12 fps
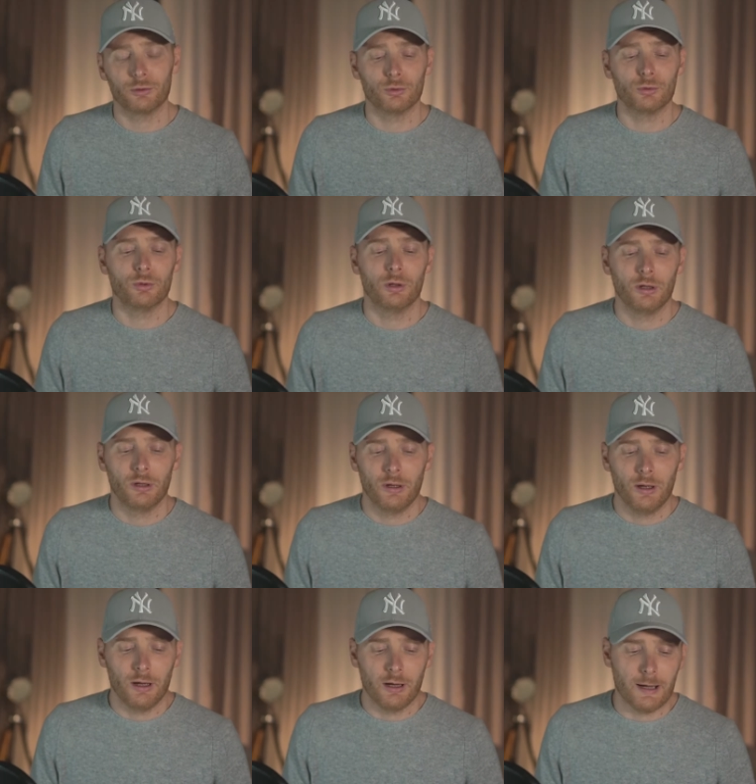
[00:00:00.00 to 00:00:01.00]
to
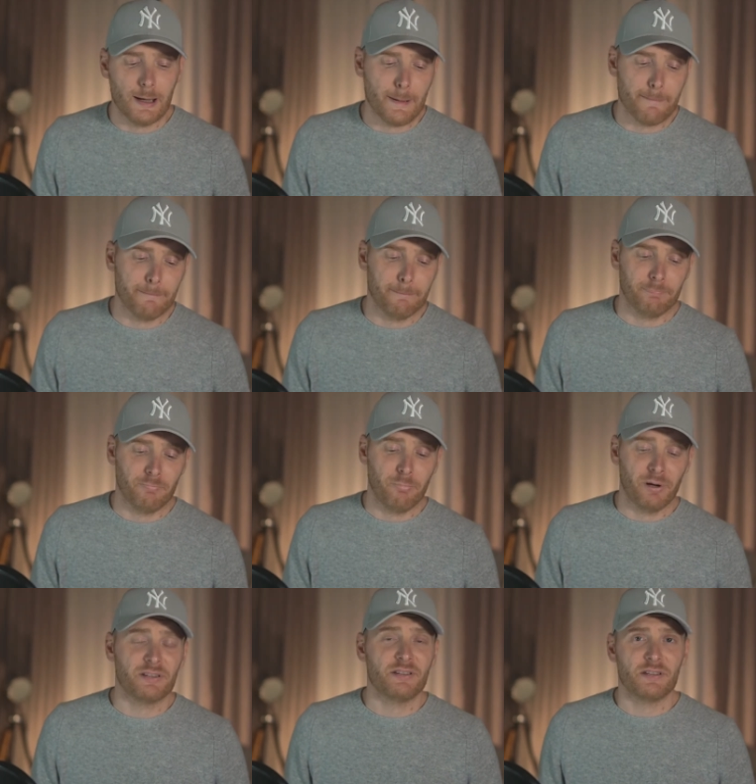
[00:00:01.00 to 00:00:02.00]
um,
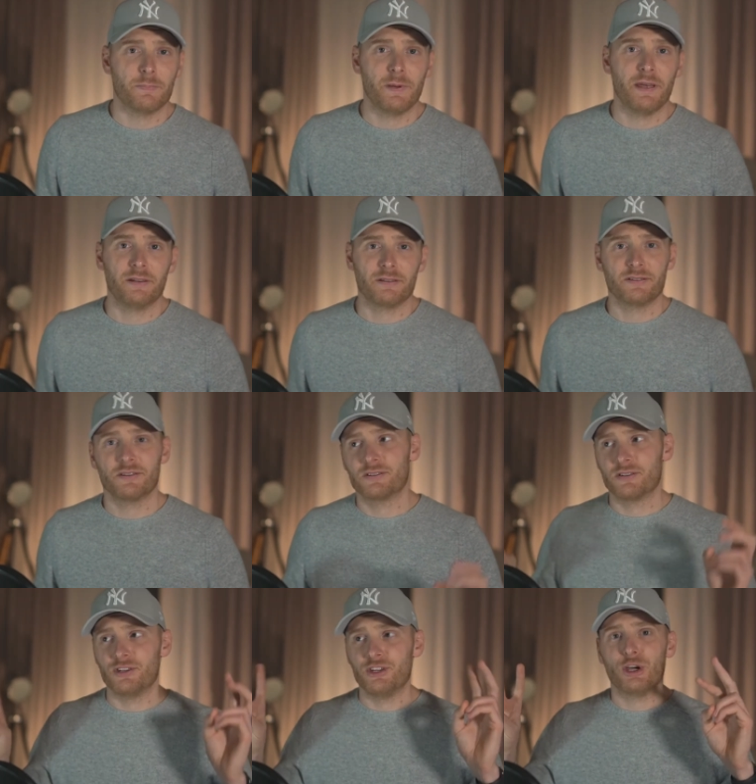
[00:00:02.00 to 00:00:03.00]
participate in
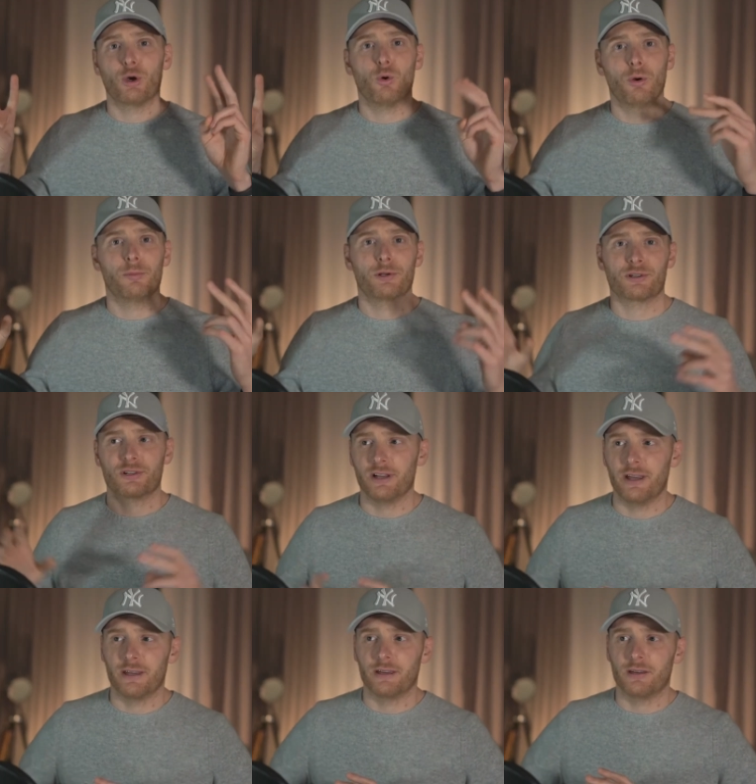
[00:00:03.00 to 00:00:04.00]
this e-commerce,
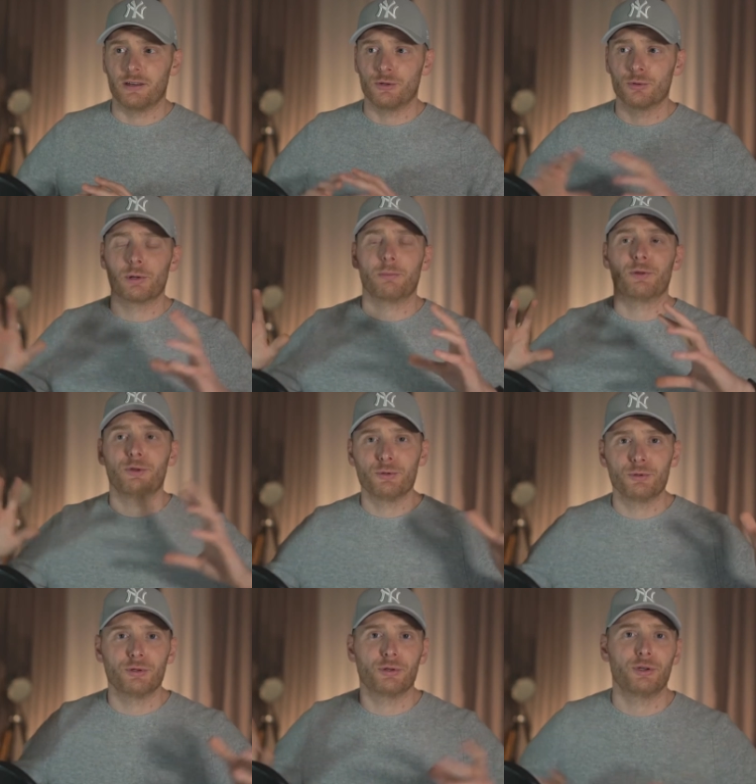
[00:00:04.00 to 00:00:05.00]
like European
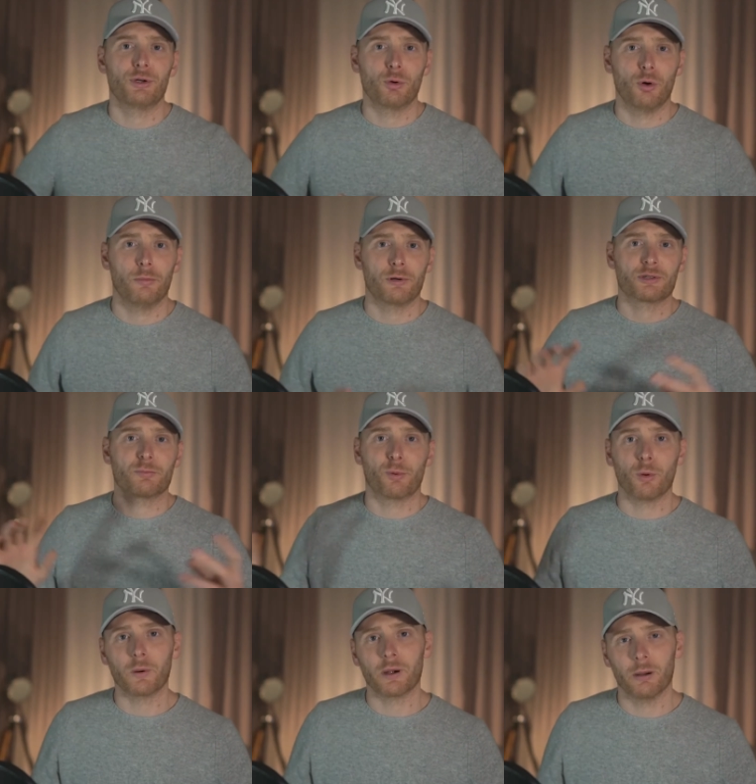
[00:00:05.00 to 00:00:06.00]
Union e-commerce
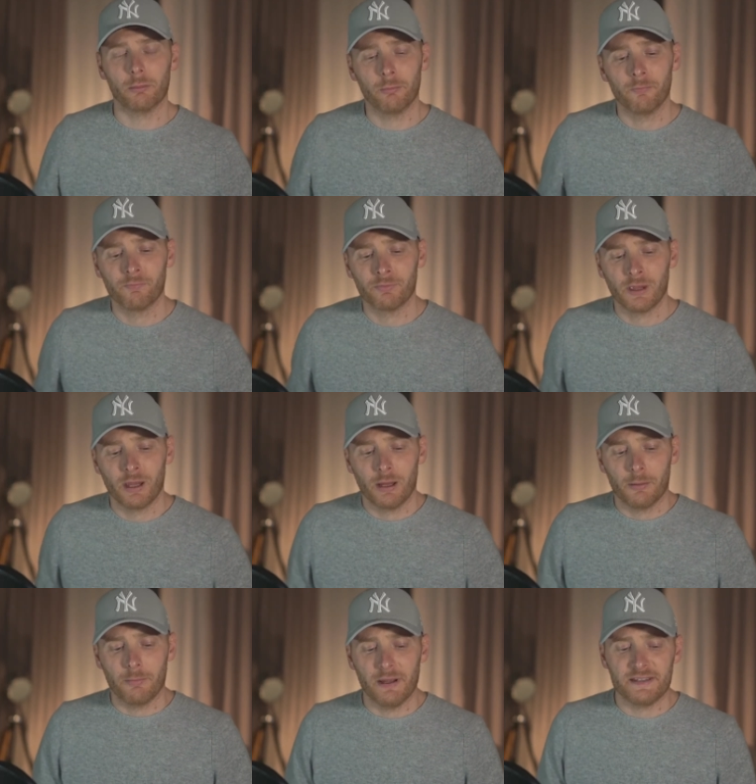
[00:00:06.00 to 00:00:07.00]
program,
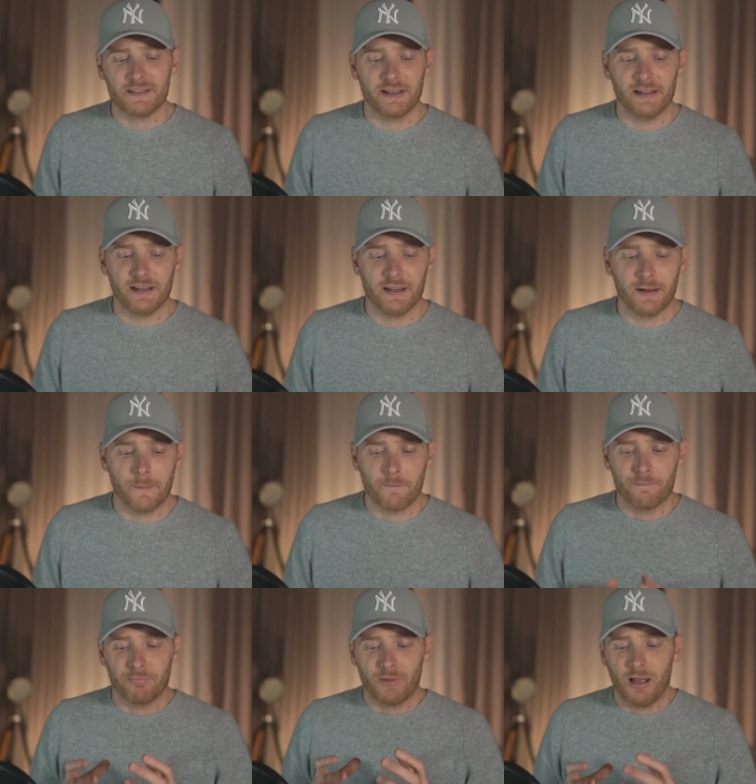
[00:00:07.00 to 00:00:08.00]
basically
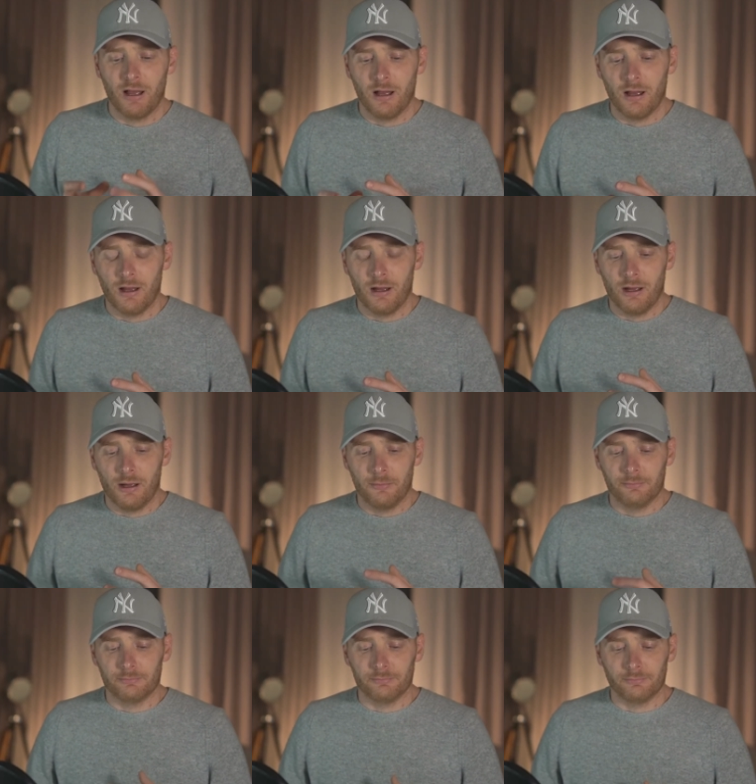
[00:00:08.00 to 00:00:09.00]

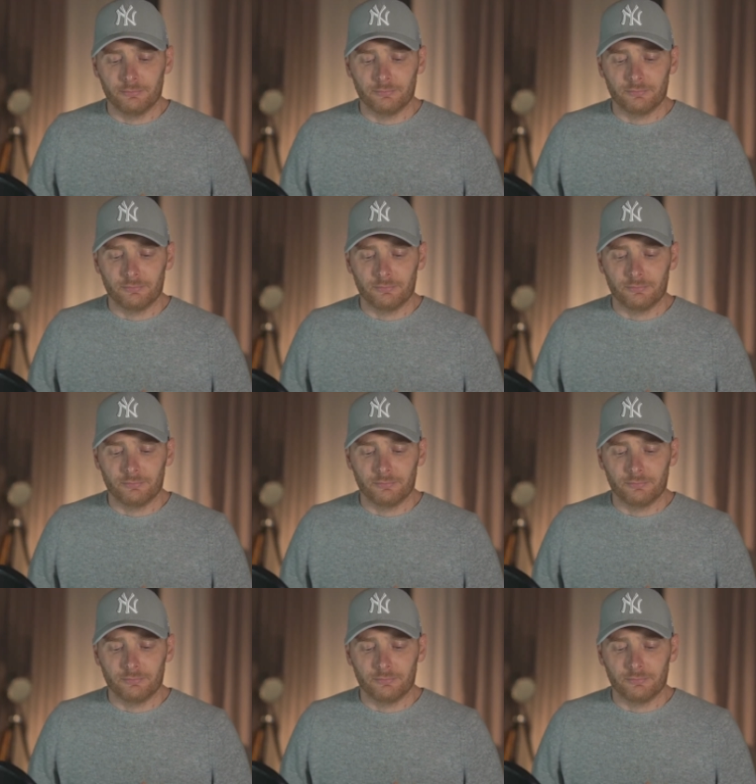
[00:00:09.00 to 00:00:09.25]
um,